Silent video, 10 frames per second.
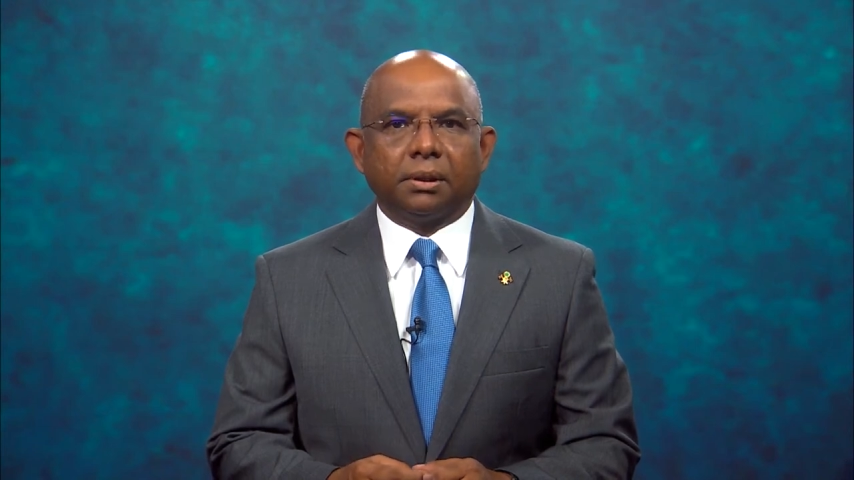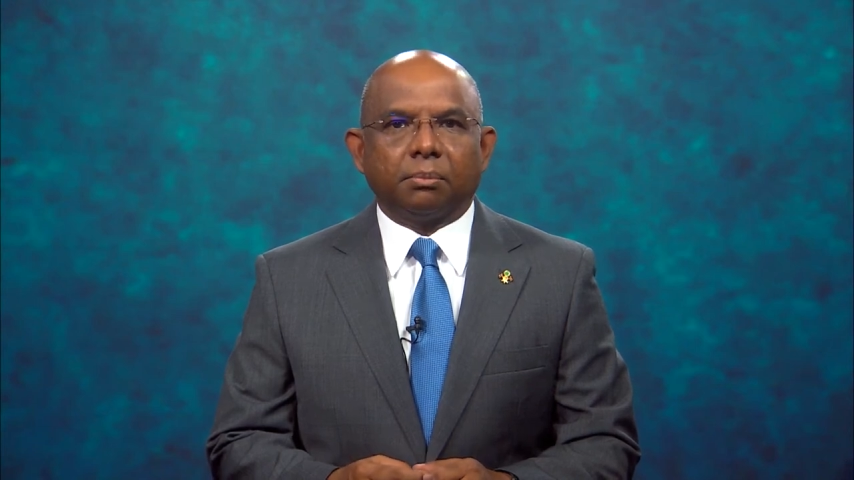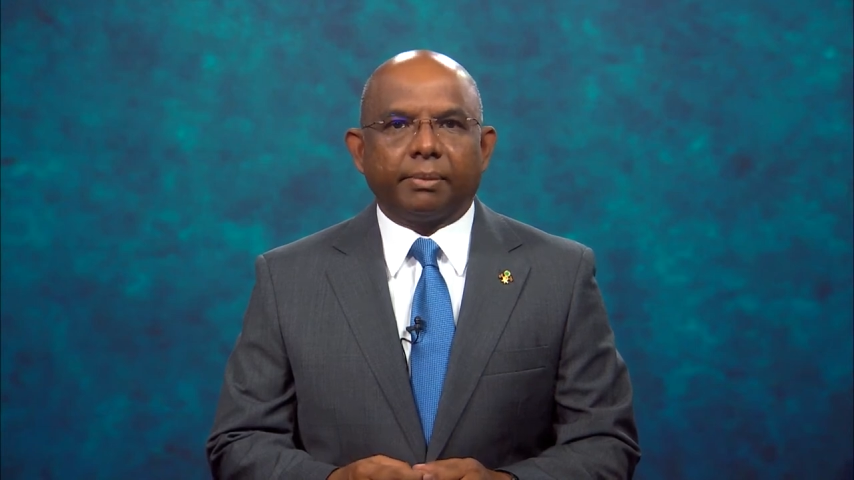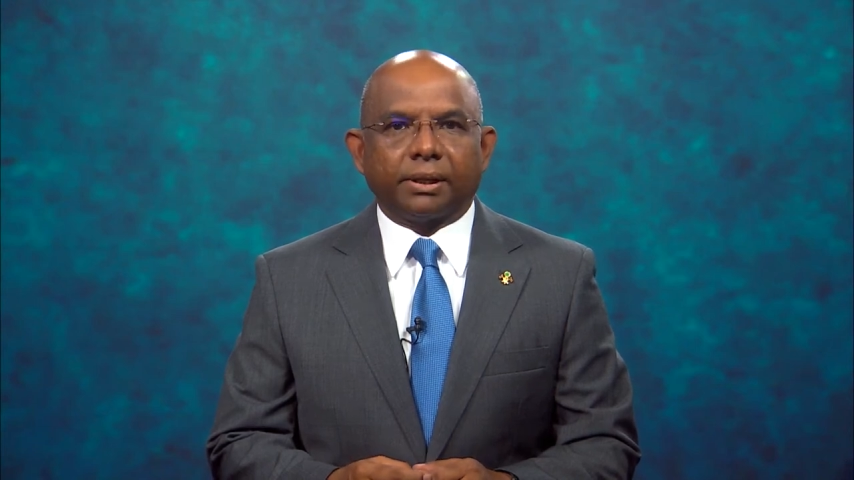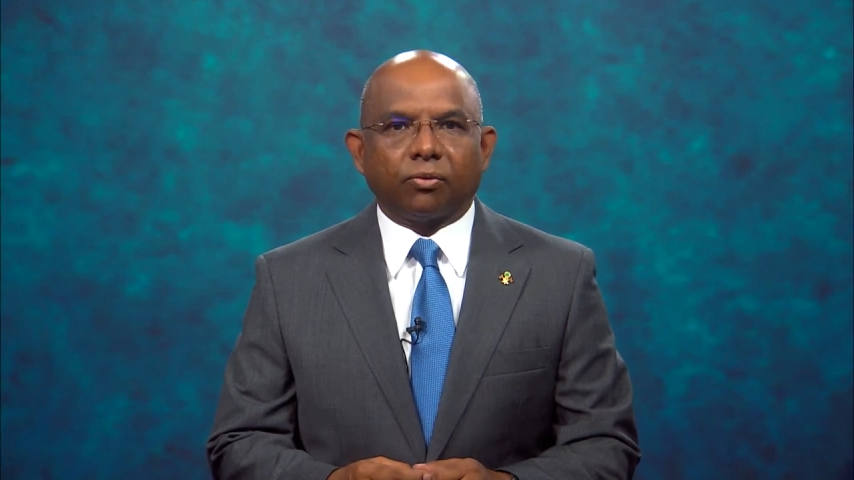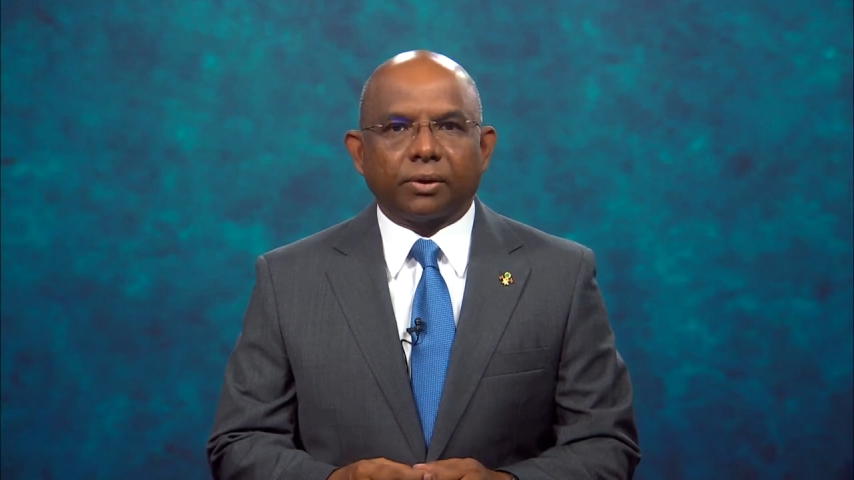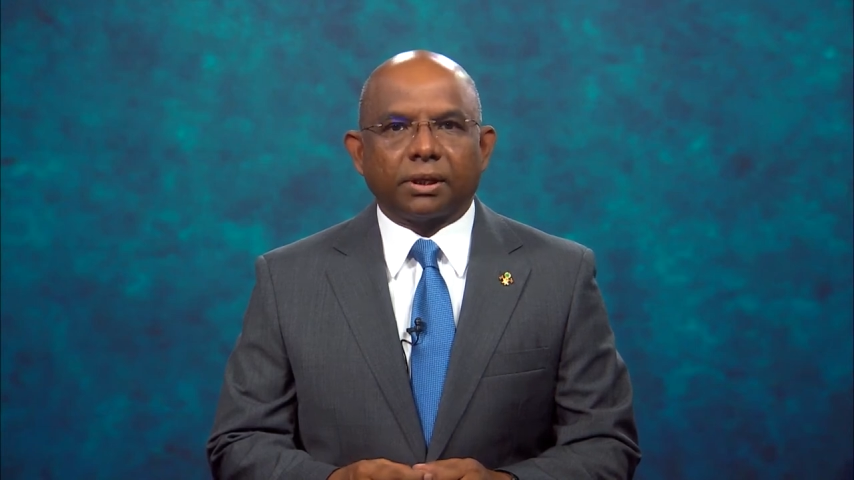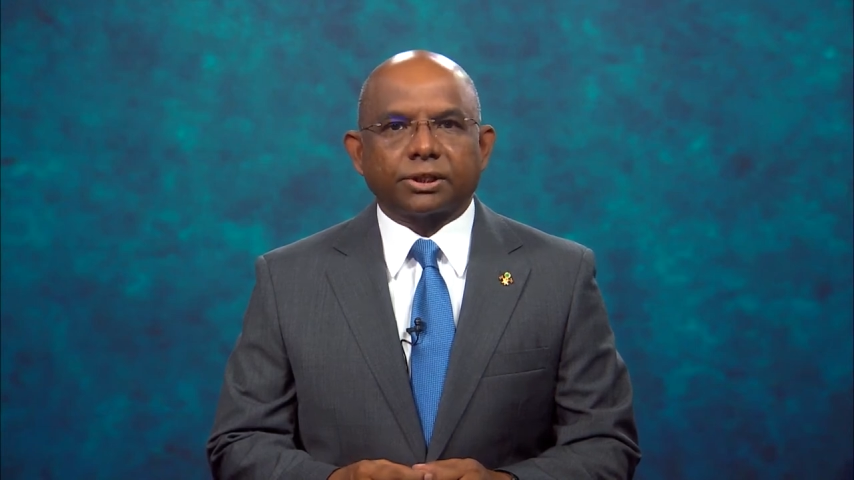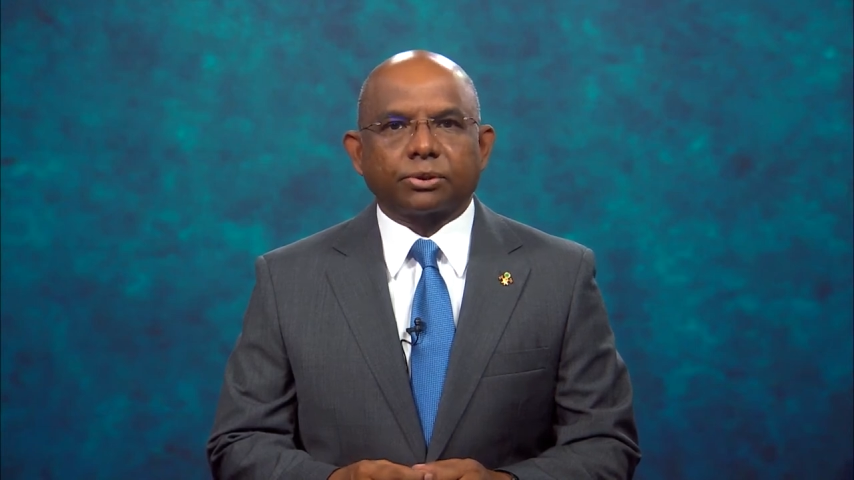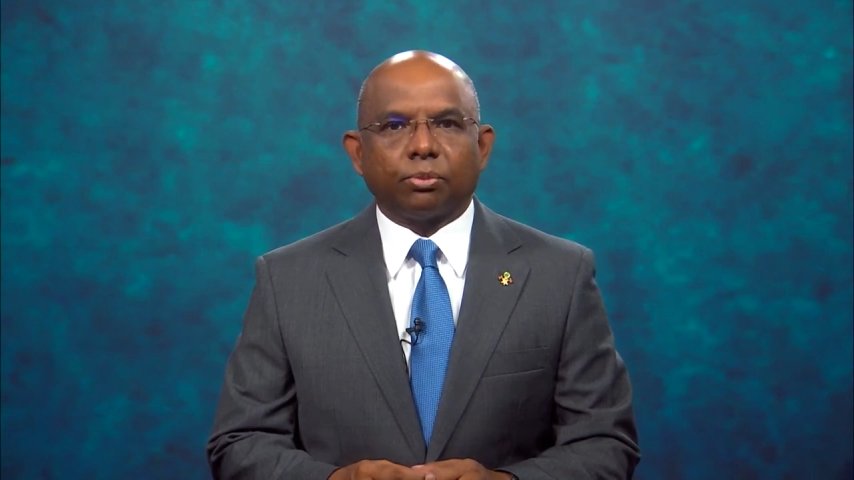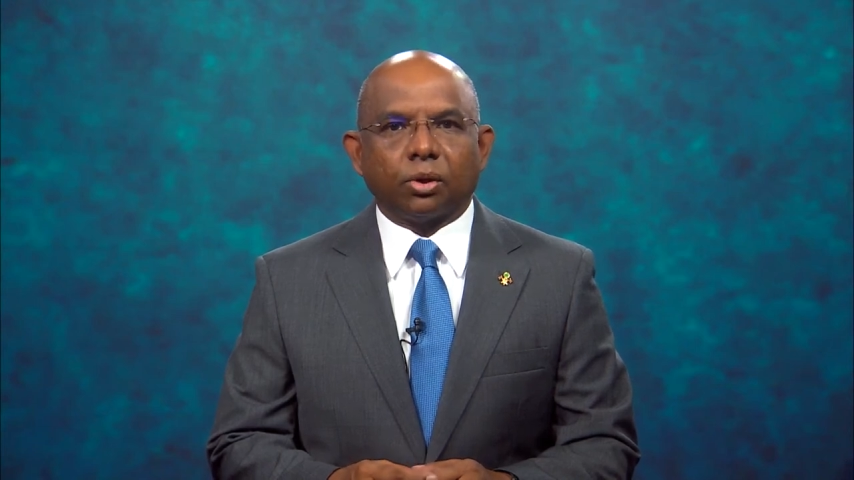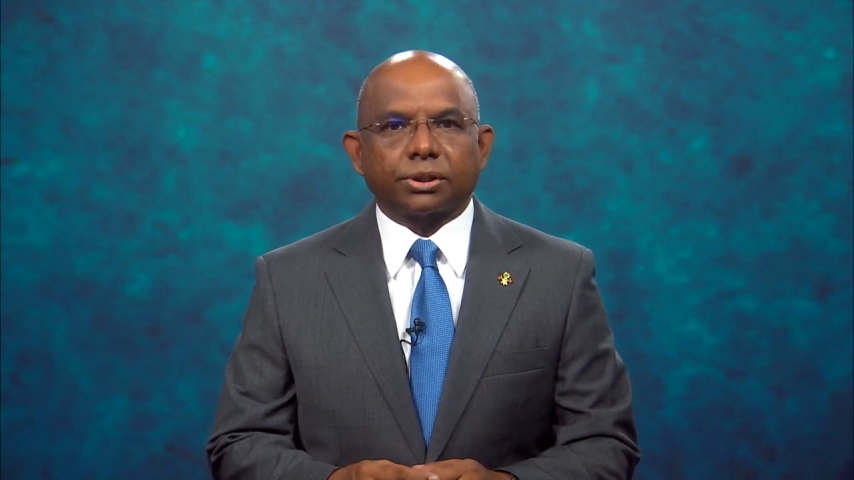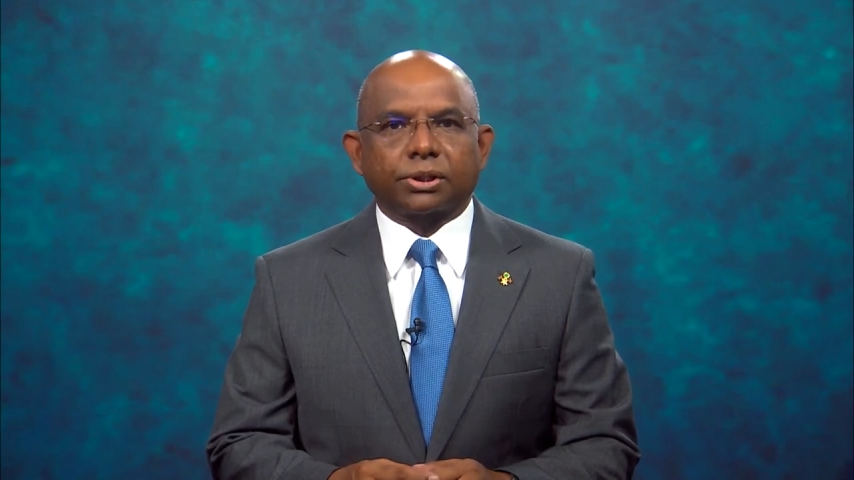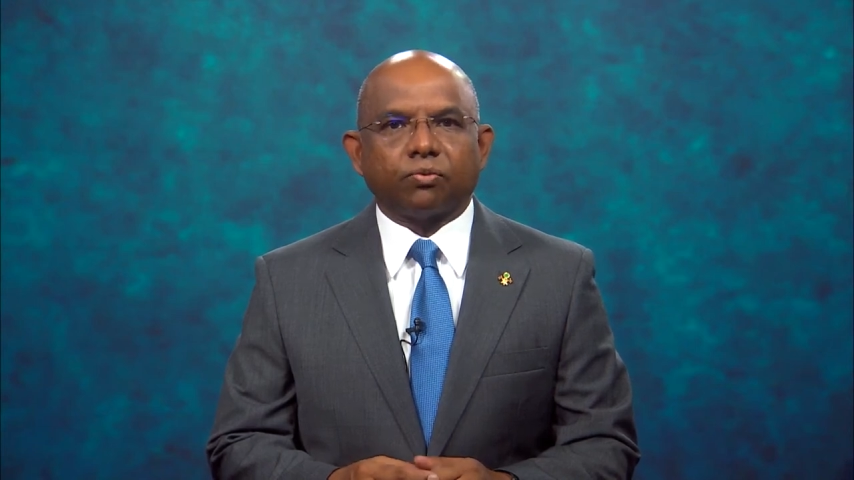by the world's most